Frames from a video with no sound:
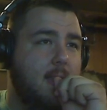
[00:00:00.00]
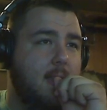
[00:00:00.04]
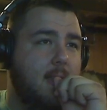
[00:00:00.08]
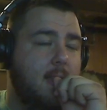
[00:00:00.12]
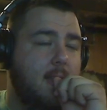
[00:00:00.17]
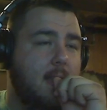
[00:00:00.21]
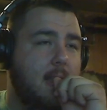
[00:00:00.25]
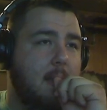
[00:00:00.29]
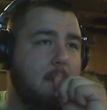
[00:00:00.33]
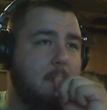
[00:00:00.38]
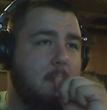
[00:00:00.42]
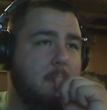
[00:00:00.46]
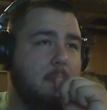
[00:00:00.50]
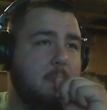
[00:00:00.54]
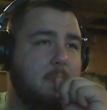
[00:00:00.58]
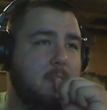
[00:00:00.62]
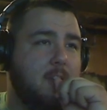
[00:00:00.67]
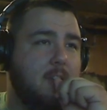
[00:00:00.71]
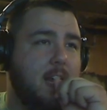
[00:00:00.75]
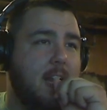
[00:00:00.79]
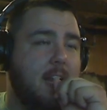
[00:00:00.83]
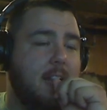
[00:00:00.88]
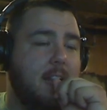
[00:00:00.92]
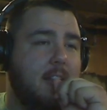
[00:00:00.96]
I'm
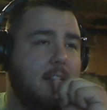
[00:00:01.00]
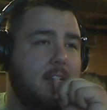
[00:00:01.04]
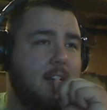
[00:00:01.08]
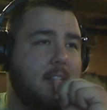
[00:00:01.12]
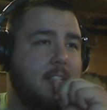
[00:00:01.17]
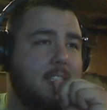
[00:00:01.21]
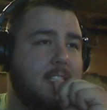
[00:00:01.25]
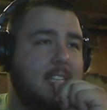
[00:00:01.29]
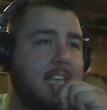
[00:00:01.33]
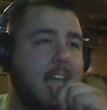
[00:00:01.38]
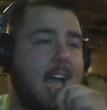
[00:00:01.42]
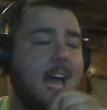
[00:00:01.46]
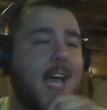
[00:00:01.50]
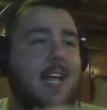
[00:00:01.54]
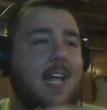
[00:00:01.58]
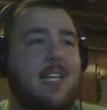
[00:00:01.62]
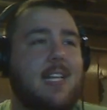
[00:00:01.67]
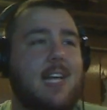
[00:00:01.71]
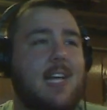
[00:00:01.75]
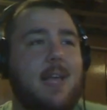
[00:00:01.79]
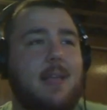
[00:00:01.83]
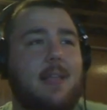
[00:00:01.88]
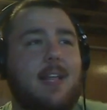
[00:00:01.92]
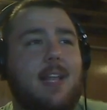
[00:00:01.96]
trying to look at this. Yeah,
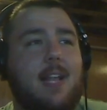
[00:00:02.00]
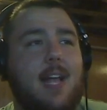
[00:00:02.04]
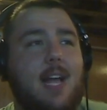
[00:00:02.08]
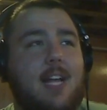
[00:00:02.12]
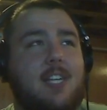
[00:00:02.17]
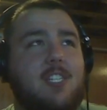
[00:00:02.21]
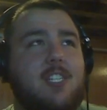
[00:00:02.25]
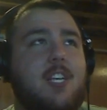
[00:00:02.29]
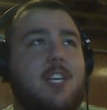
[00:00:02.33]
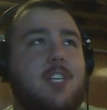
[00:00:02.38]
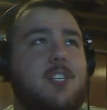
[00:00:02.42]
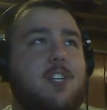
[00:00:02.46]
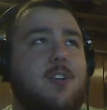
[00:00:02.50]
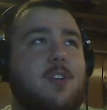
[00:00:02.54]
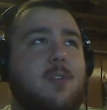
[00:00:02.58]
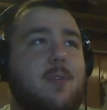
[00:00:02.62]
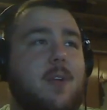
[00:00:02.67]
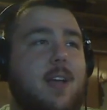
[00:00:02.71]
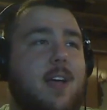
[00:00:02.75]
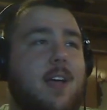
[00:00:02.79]
it actually is Korea.